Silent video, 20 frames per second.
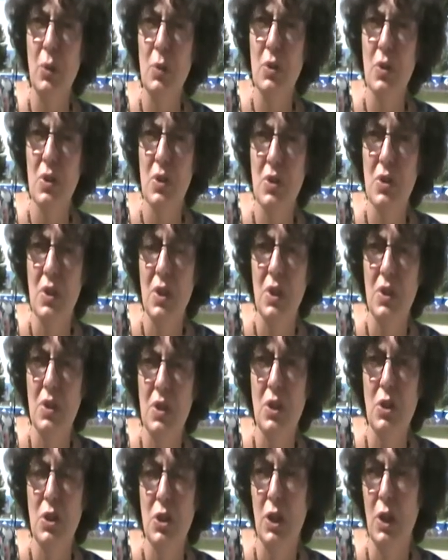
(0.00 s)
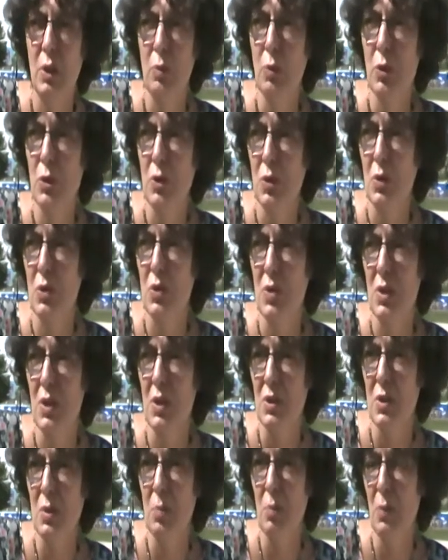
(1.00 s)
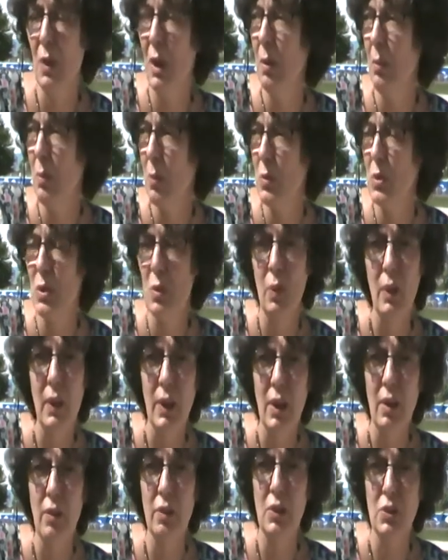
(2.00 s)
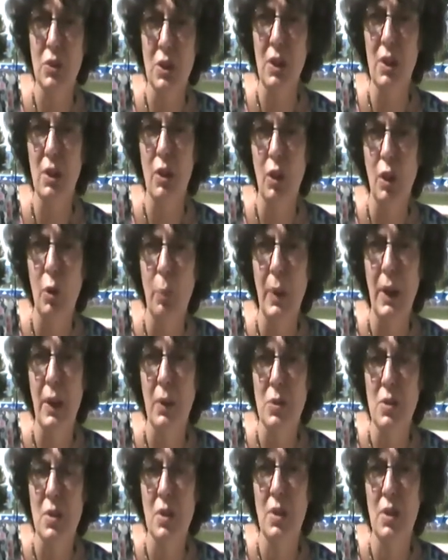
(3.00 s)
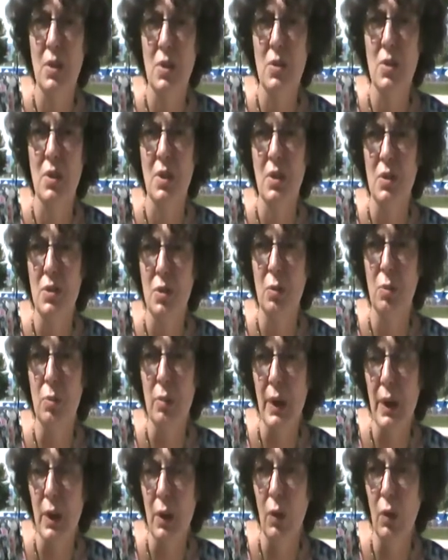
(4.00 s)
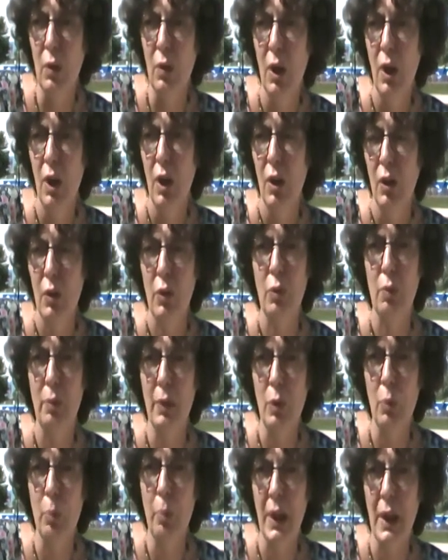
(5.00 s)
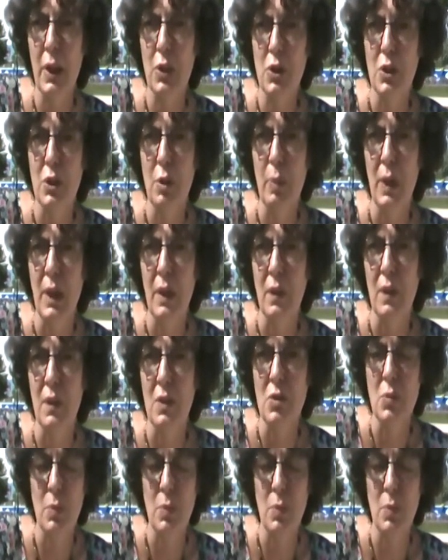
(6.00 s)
Jones at the CCG introduced this and was quite evangelical about it. He's got a real passion about